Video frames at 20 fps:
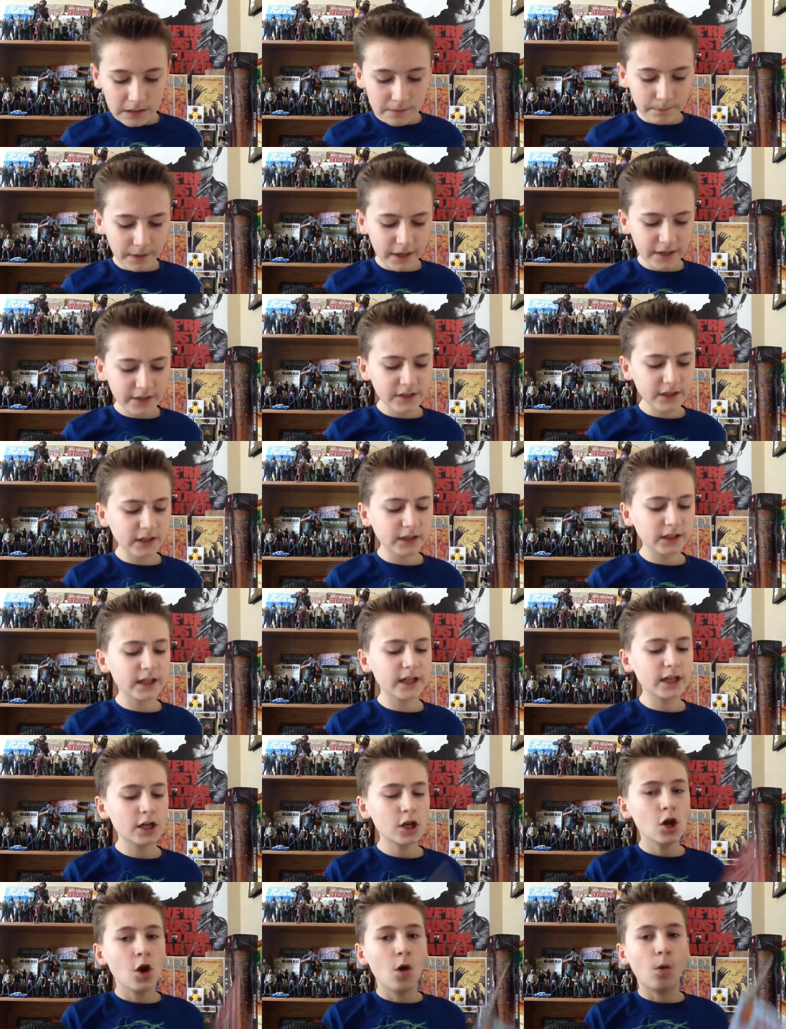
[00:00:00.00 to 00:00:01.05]

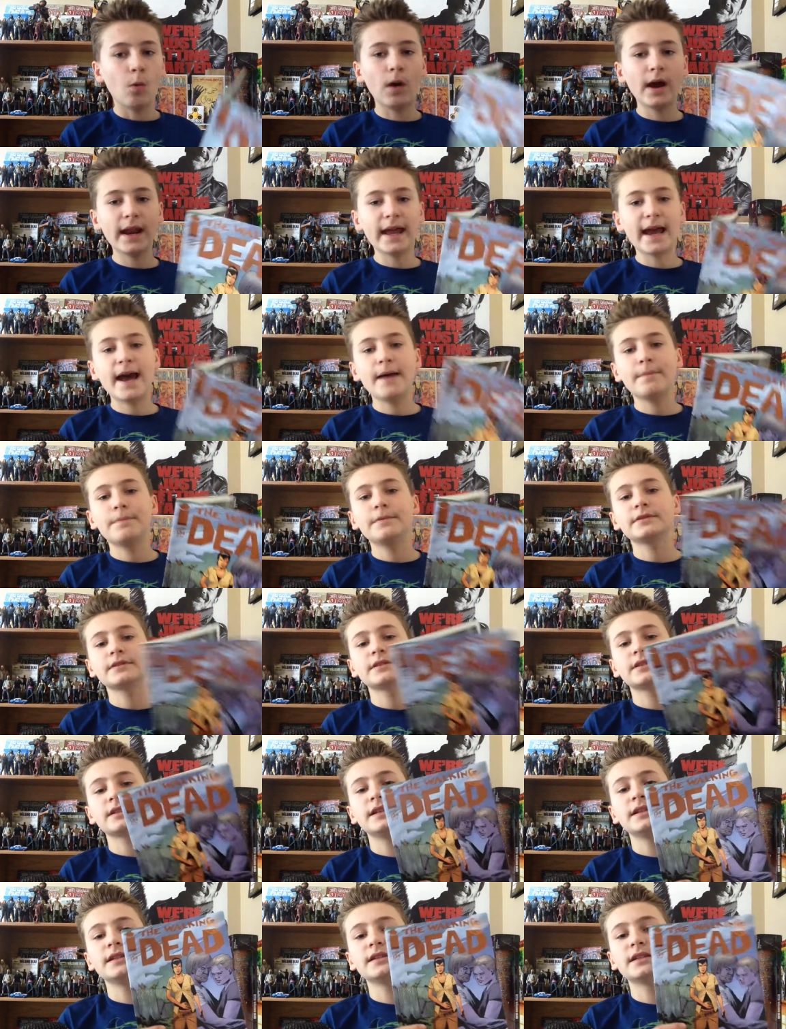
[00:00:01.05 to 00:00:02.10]
Basically, what
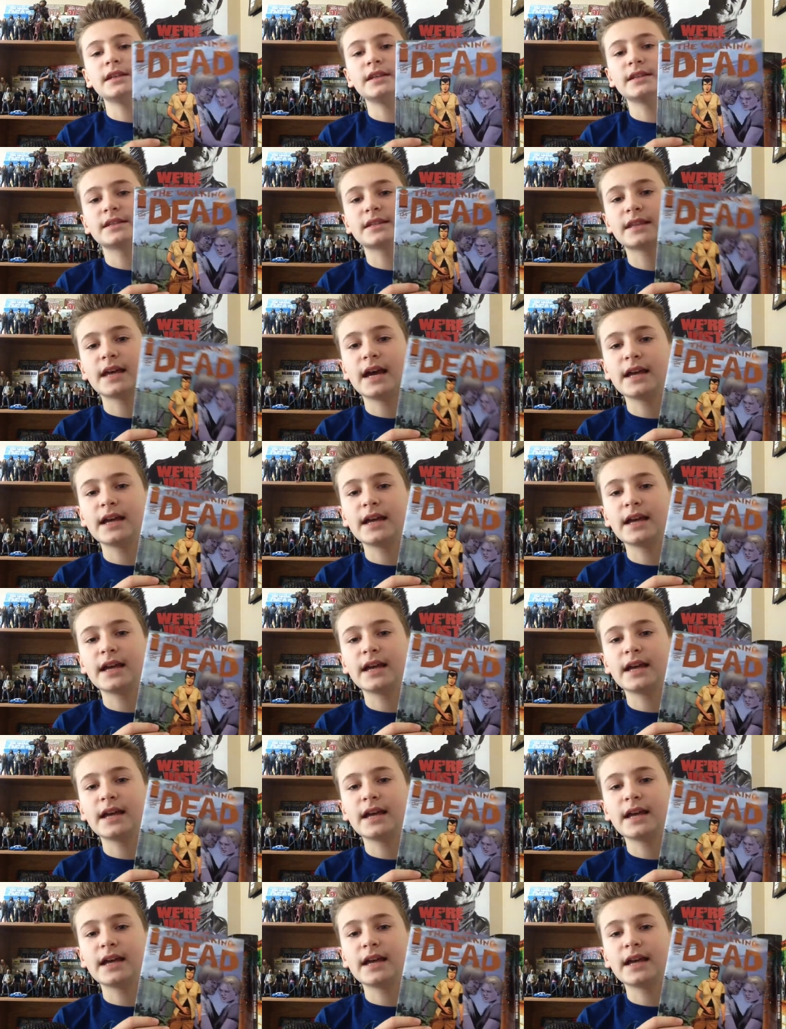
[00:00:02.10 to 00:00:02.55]
happens is